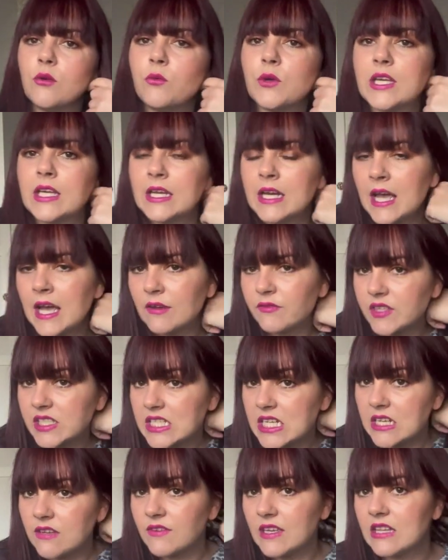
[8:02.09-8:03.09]
We can have the
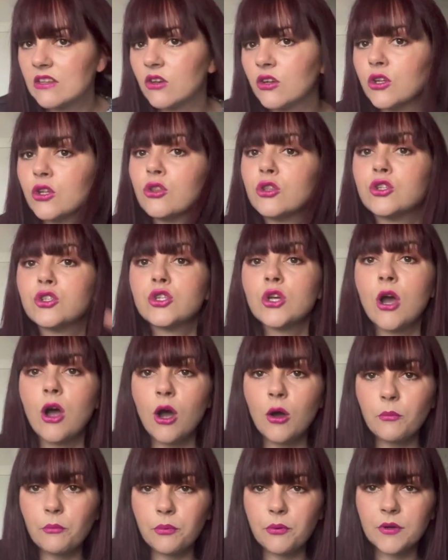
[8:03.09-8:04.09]
TVs on at the
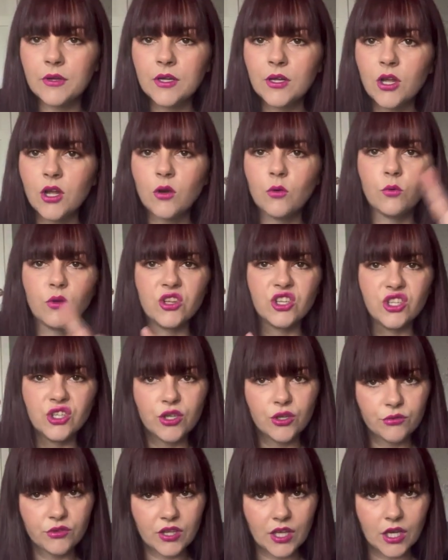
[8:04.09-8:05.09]
top with
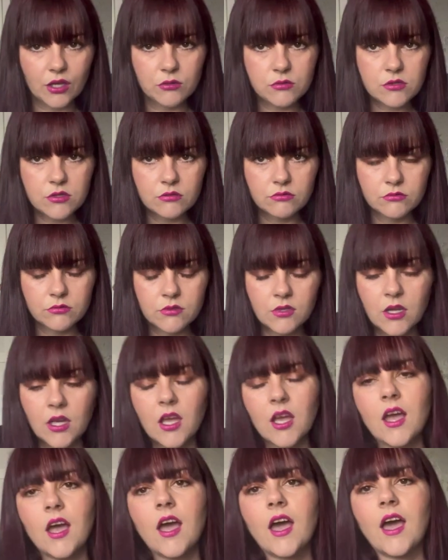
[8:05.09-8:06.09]
no sound,
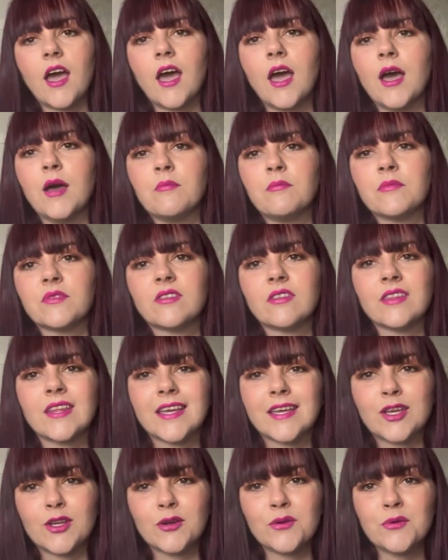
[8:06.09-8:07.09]
so
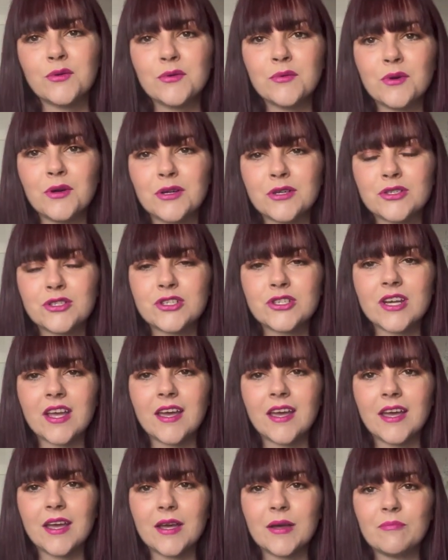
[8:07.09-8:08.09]
they can all watch
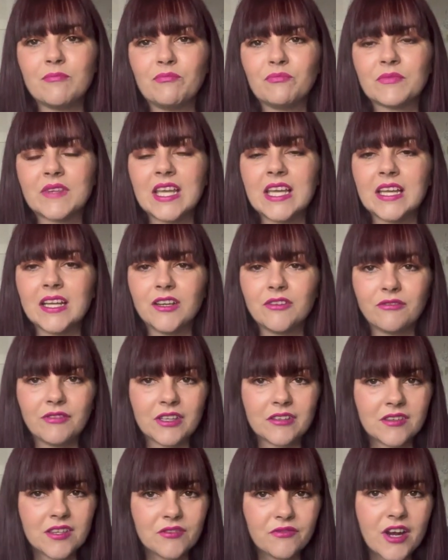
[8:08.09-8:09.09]
England
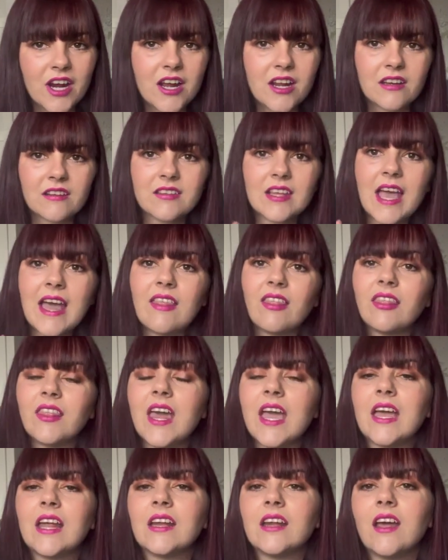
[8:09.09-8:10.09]
versus France, and
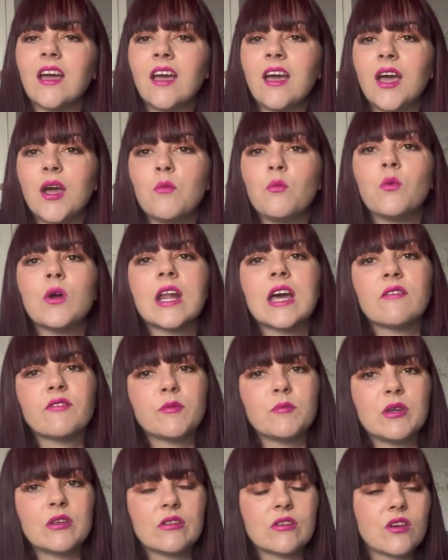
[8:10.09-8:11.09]
then we'll have
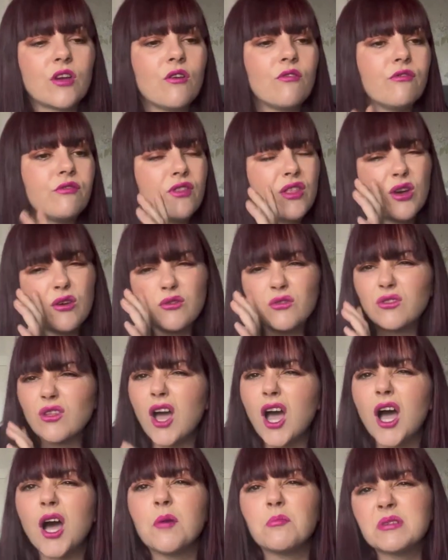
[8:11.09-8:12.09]
the music on for those that
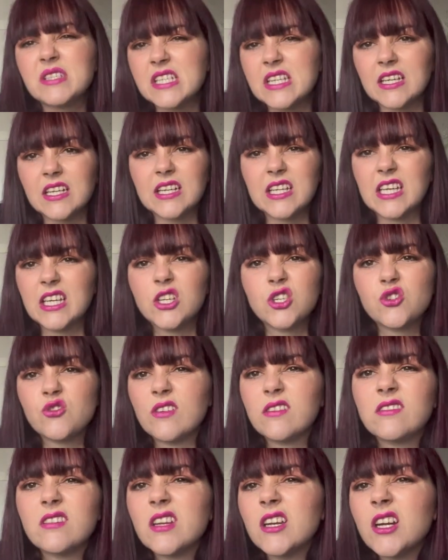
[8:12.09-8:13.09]
aren't particularly
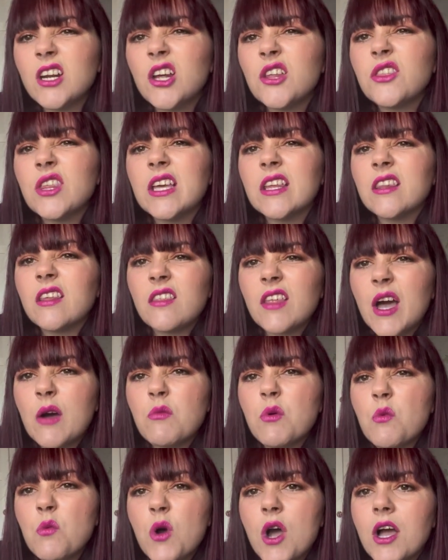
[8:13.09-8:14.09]
interested. And I think that that
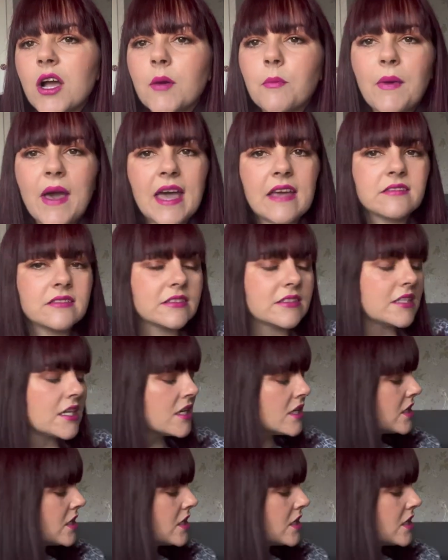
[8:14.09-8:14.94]
will work best.